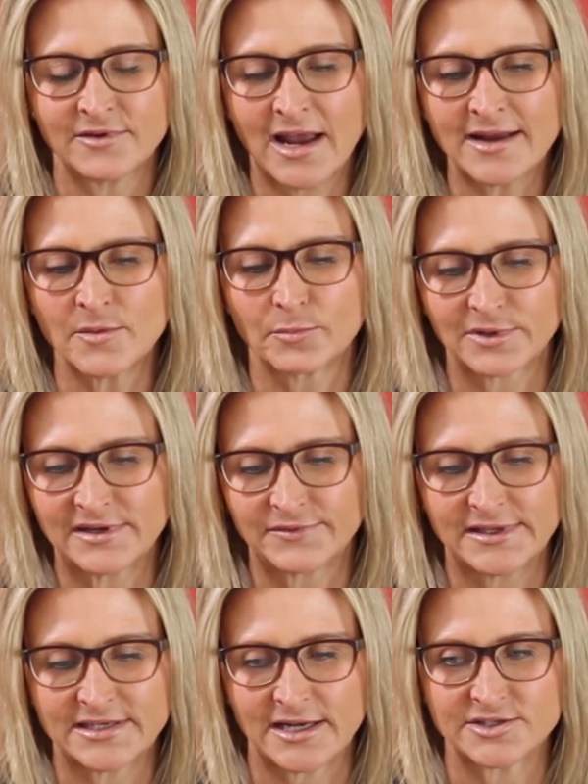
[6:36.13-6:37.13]
kind of
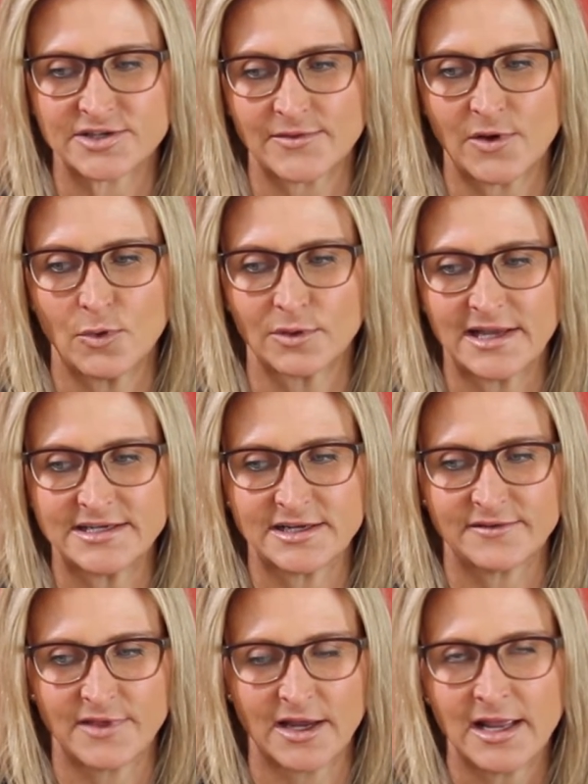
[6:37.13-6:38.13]
briefly touched on the whole
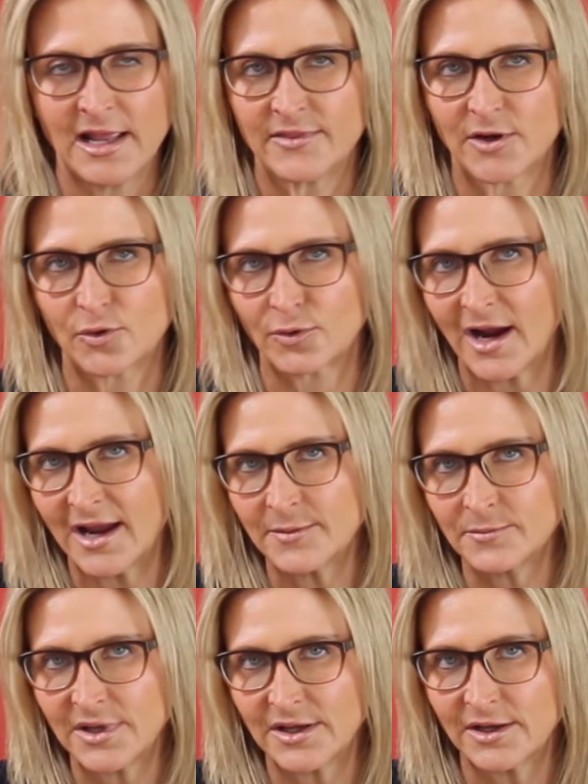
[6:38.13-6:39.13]
idea of the
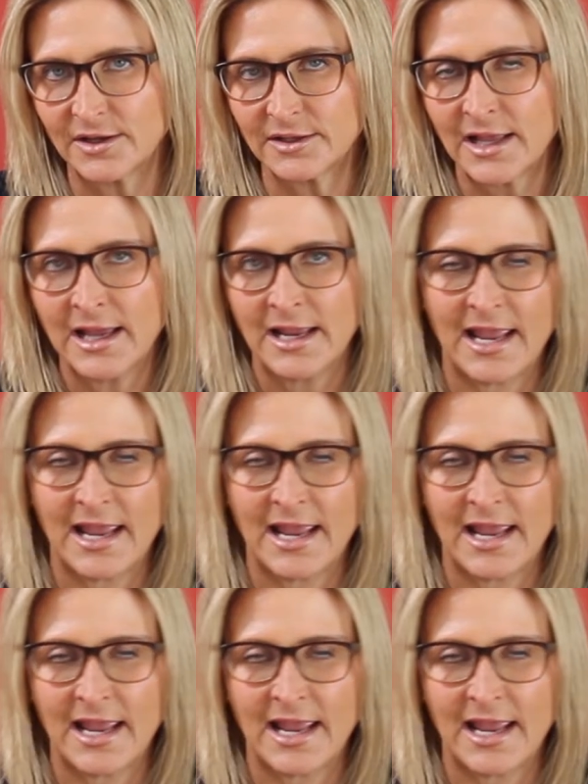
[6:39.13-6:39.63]
crime bill